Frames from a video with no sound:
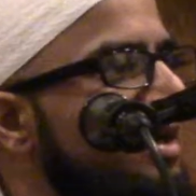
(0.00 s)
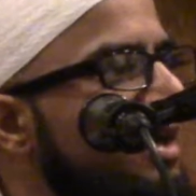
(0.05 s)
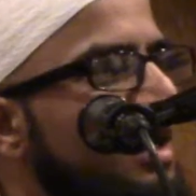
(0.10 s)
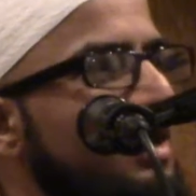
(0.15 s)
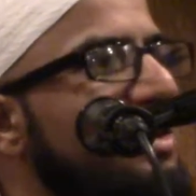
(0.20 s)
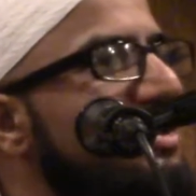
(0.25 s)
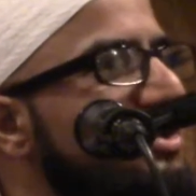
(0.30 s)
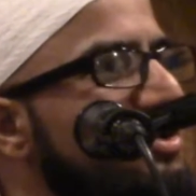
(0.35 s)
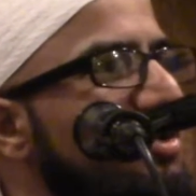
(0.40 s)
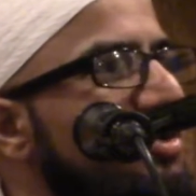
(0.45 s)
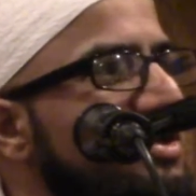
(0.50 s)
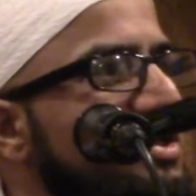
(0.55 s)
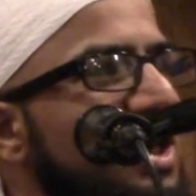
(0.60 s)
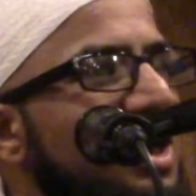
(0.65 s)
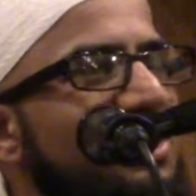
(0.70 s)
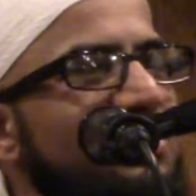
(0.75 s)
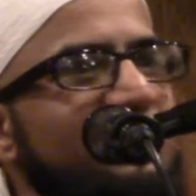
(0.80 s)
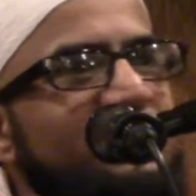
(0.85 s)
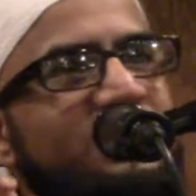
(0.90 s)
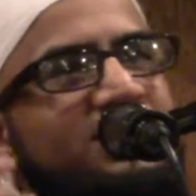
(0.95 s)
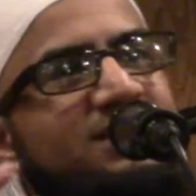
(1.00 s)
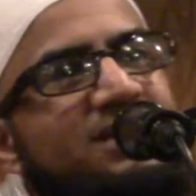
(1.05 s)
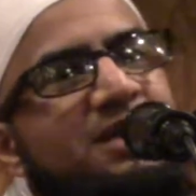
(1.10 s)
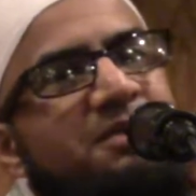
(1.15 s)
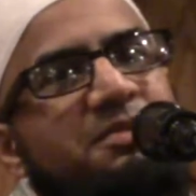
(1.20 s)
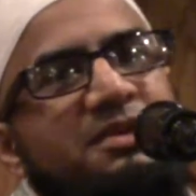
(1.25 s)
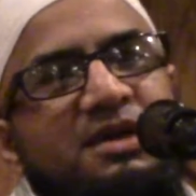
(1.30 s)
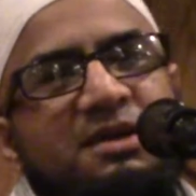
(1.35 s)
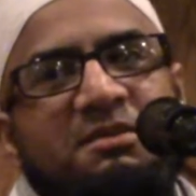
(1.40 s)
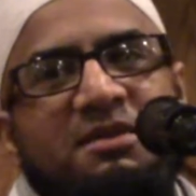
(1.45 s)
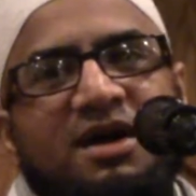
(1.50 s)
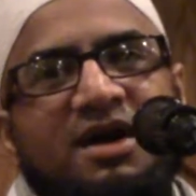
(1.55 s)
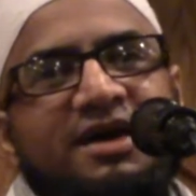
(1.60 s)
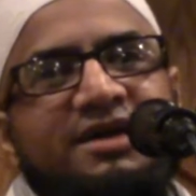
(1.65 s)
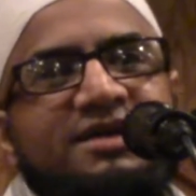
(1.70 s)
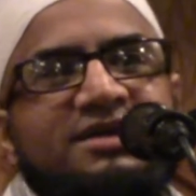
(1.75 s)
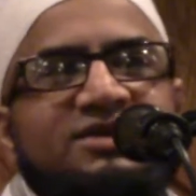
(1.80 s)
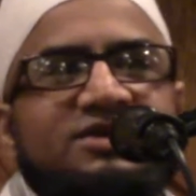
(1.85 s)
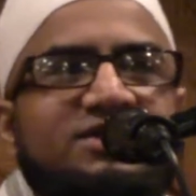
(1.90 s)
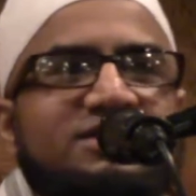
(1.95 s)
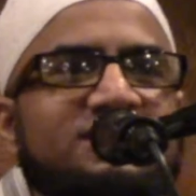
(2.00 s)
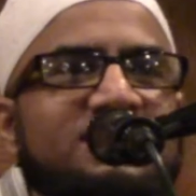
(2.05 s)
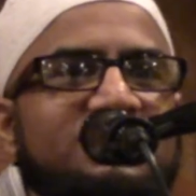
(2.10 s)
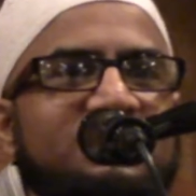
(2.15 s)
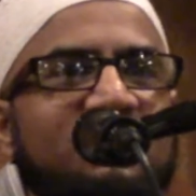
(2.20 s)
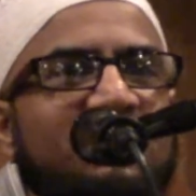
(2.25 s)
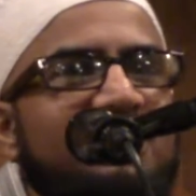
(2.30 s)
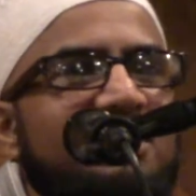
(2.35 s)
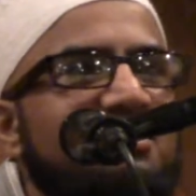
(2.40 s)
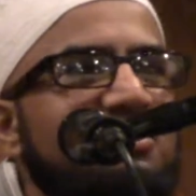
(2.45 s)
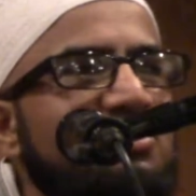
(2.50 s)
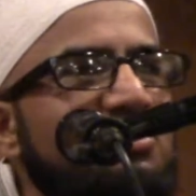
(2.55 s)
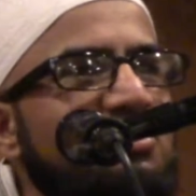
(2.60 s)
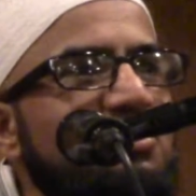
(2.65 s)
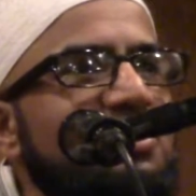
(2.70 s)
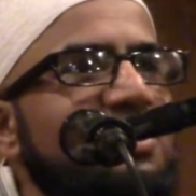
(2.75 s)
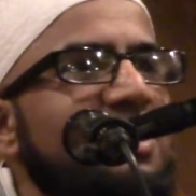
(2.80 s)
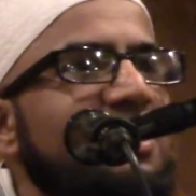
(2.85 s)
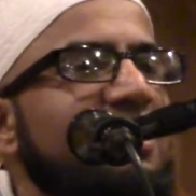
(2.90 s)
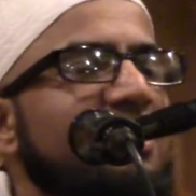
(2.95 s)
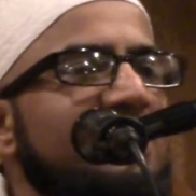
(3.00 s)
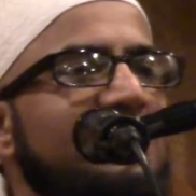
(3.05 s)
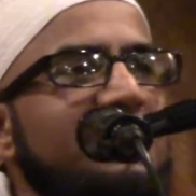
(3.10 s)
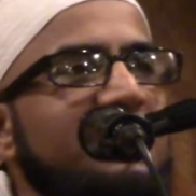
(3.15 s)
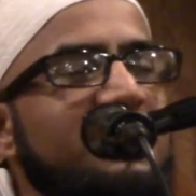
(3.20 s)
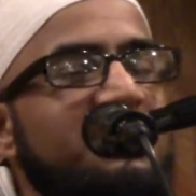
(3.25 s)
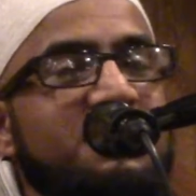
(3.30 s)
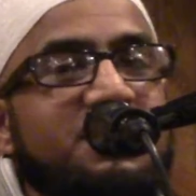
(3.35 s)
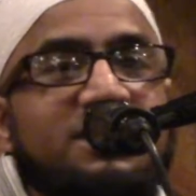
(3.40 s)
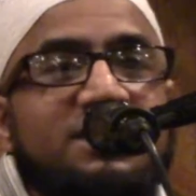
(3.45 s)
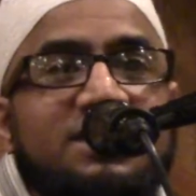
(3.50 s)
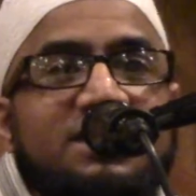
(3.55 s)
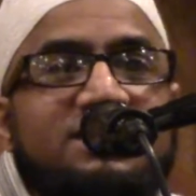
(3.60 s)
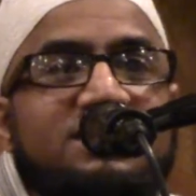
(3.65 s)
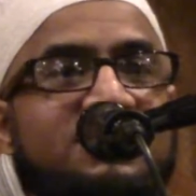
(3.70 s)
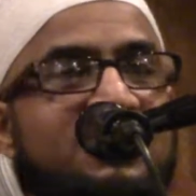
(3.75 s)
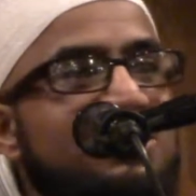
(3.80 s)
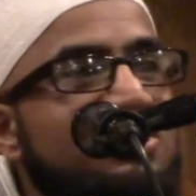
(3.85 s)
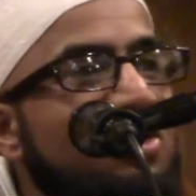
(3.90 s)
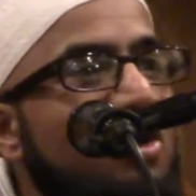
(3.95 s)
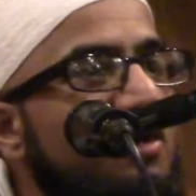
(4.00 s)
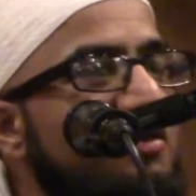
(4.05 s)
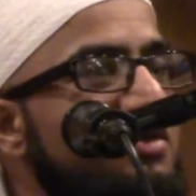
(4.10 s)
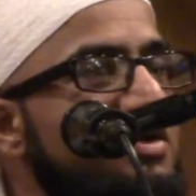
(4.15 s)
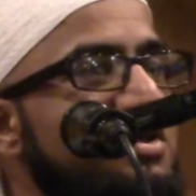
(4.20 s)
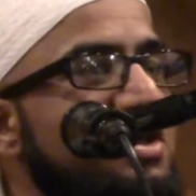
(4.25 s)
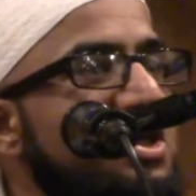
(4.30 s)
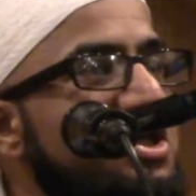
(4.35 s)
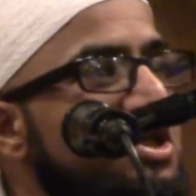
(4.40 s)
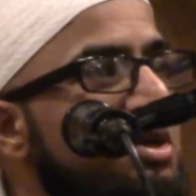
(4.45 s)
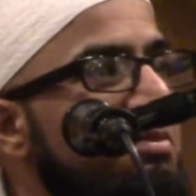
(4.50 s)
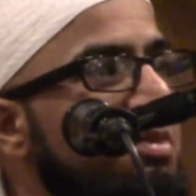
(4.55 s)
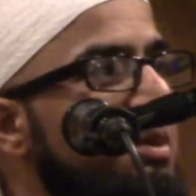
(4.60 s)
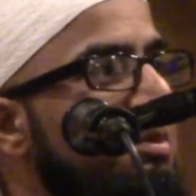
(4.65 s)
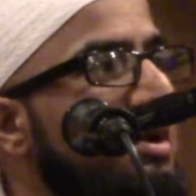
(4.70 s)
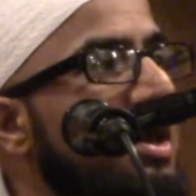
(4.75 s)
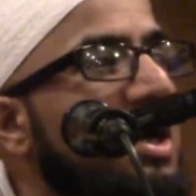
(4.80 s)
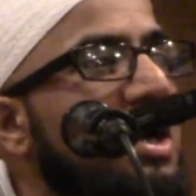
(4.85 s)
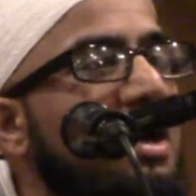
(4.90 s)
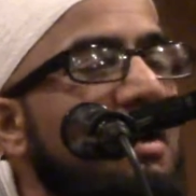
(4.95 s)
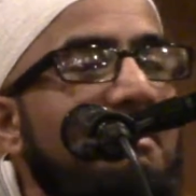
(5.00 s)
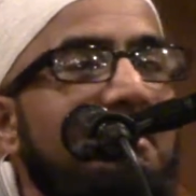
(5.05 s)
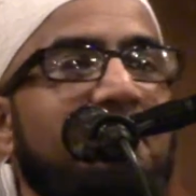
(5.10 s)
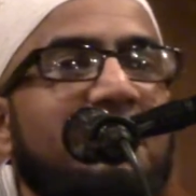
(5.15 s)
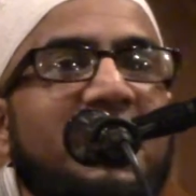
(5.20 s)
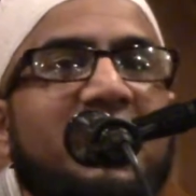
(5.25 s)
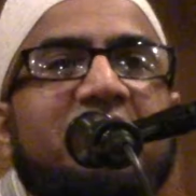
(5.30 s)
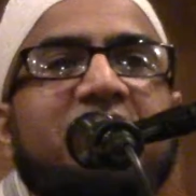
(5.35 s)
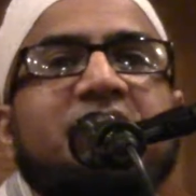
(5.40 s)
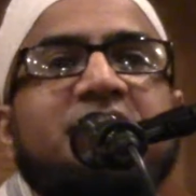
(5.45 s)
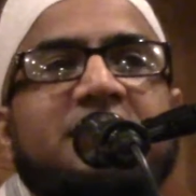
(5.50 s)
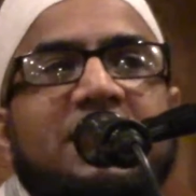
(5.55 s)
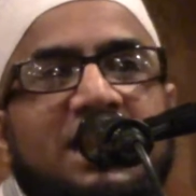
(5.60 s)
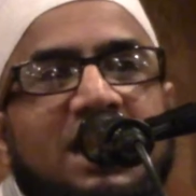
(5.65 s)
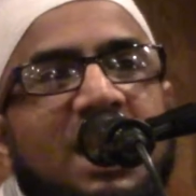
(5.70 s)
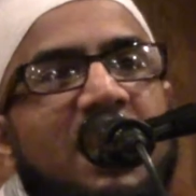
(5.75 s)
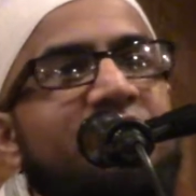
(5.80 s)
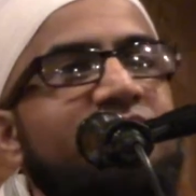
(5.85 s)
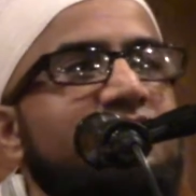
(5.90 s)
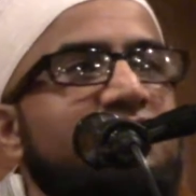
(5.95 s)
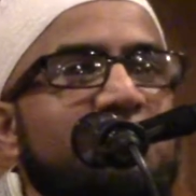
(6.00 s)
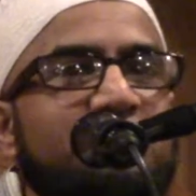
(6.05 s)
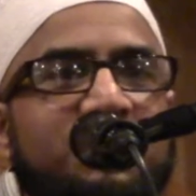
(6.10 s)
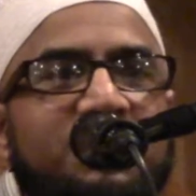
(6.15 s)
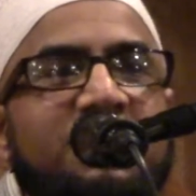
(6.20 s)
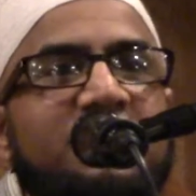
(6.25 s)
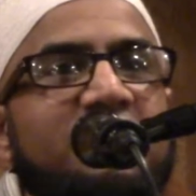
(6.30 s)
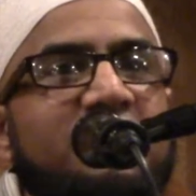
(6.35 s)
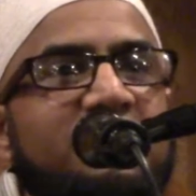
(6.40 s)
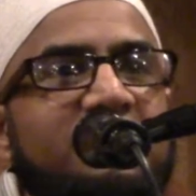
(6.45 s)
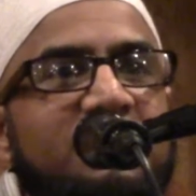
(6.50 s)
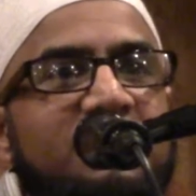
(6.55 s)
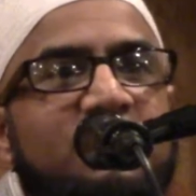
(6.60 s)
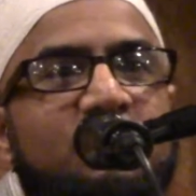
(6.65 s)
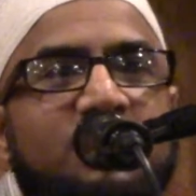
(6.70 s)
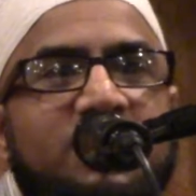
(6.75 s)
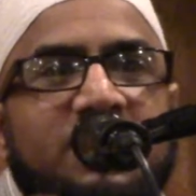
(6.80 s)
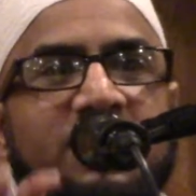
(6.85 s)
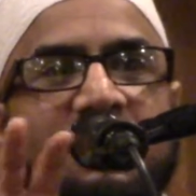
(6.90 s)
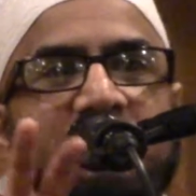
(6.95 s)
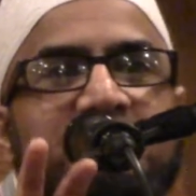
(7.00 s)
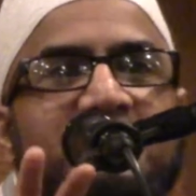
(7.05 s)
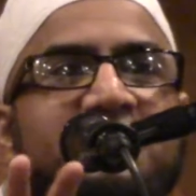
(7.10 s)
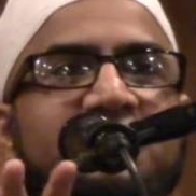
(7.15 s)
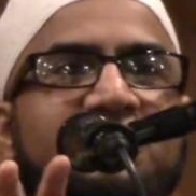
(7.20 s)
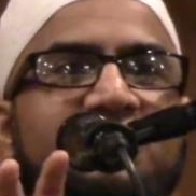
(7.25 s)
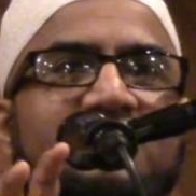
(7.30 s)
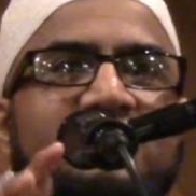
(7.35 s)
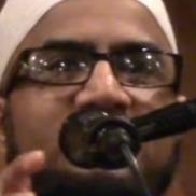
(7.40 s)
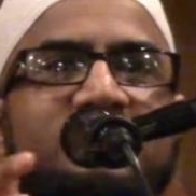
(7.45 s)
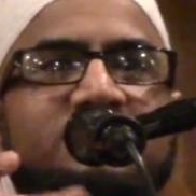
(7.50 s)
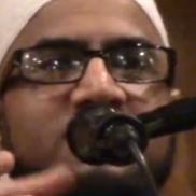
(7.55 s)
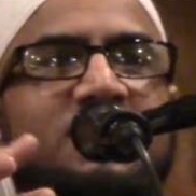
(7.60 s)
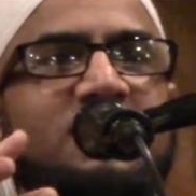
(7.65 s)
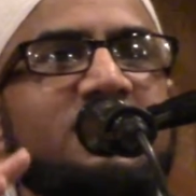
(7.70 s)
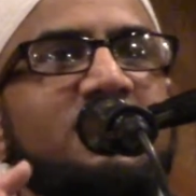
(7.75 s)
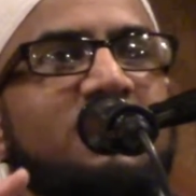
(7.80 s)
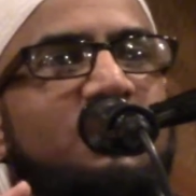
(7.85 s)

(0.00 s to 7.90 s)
and then she won't tell you, she's just keeping her mind, and she's just got the mood. And it's just conversation. People are comparing their lives to one another, looking at pictures.